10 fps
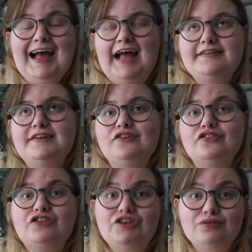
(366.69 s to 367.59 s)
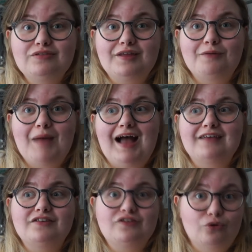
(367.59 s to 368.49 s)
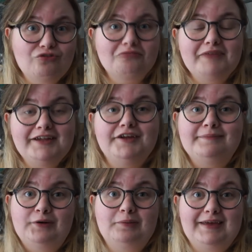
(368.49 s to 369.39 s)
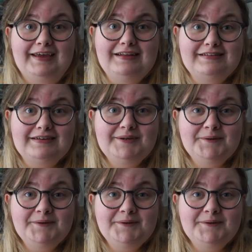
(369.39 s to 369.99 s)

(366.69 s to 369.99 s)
and didn't just use them as a social media puppet,